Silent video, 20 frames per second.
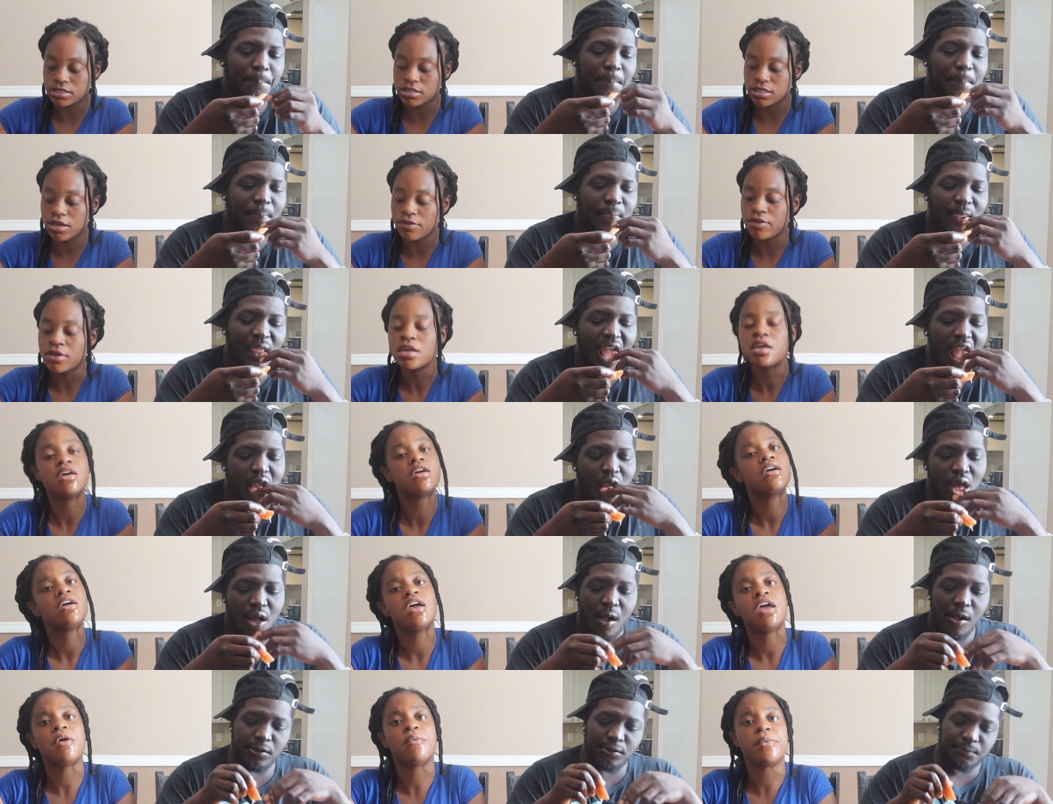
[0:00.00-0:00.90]
Speaker 1: stuff.
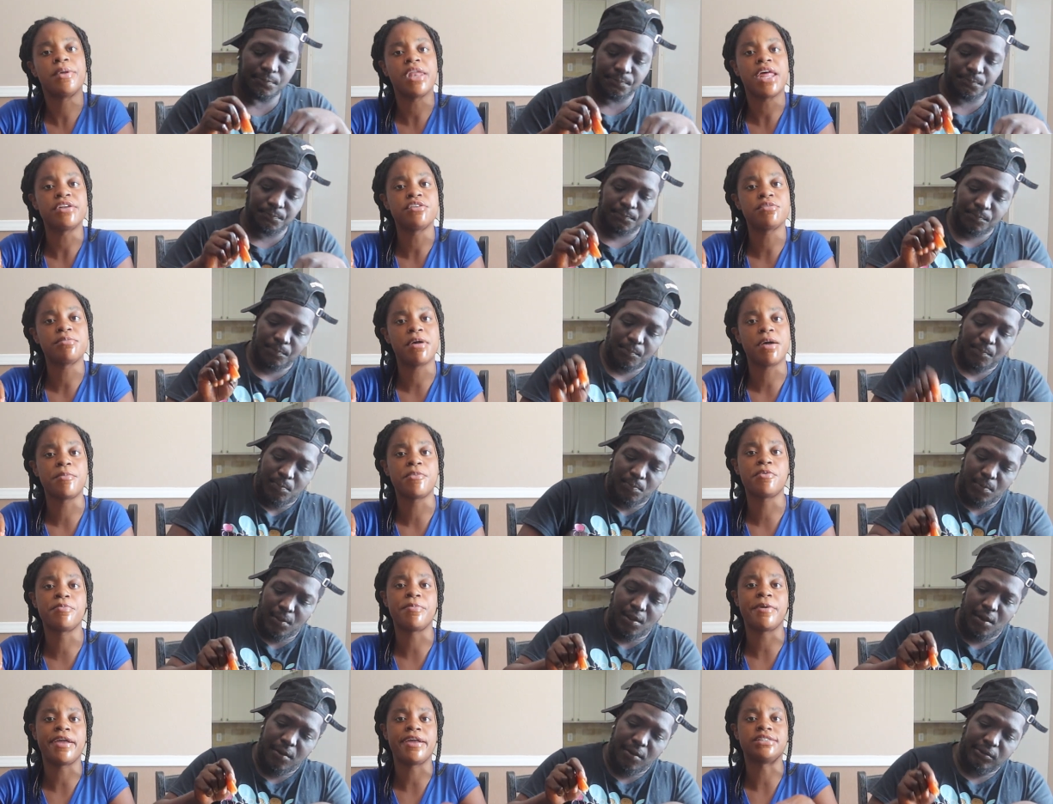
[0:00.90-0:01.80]
And when I do my
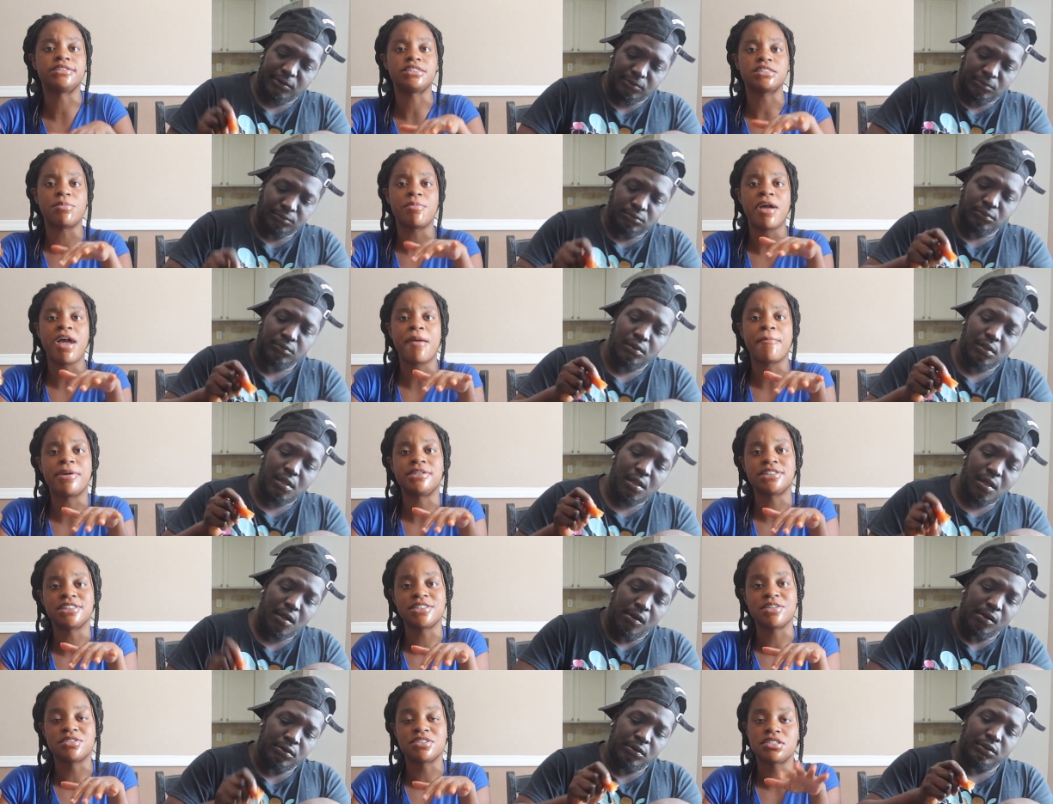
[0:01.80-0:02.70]
bang, I'ma
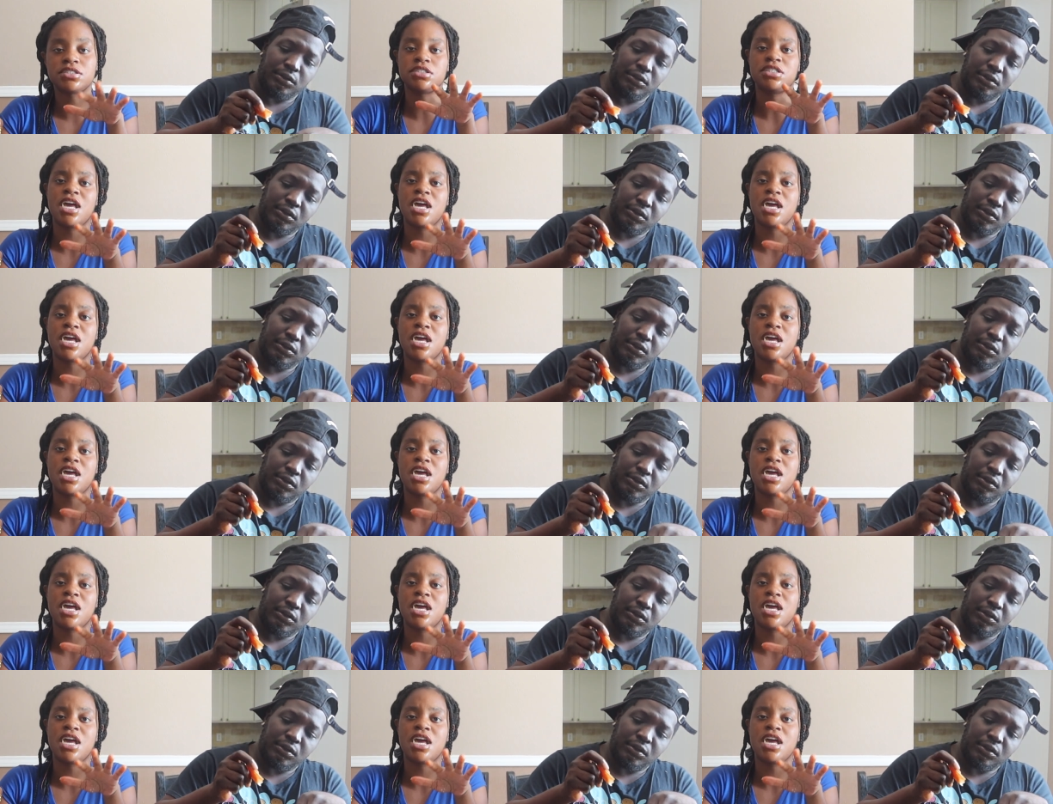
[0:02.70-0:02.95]
have my